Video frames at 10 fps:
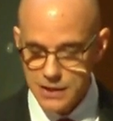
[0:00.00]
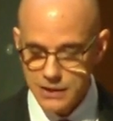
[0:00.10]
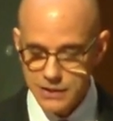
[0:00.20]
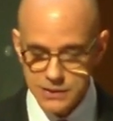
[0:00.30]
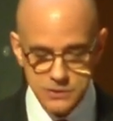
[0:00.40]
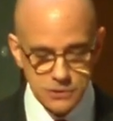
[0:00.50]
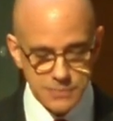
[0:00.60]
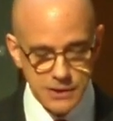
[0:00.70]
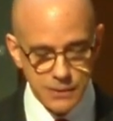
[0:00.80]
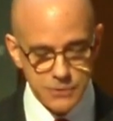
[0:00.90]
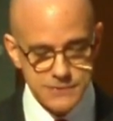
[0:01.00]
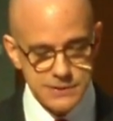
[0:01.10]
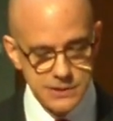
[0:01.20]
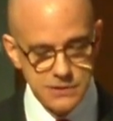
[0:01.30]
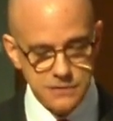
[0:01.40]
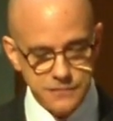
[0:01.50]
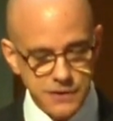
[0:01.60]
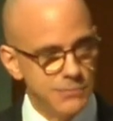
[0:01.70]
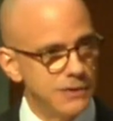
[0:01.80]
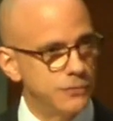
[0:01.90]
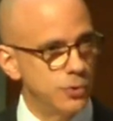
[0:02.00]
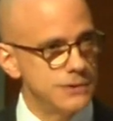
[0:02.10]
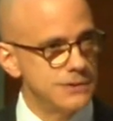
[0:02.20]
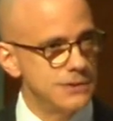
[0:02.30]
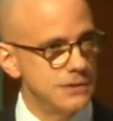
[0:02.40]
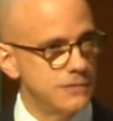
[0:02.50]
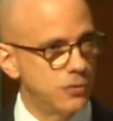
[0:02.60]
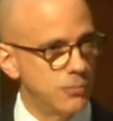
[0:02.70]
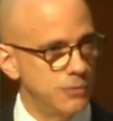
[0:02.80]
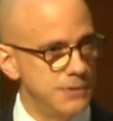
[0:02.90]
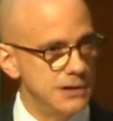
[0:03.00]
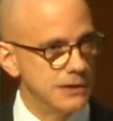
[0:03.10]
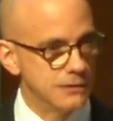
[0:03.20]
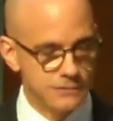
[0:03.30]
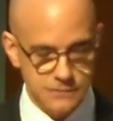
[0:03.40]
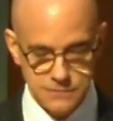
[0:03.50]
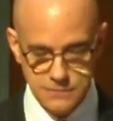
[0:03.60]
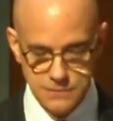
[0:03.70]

it took me almost a year to find my voice in these formal meetings.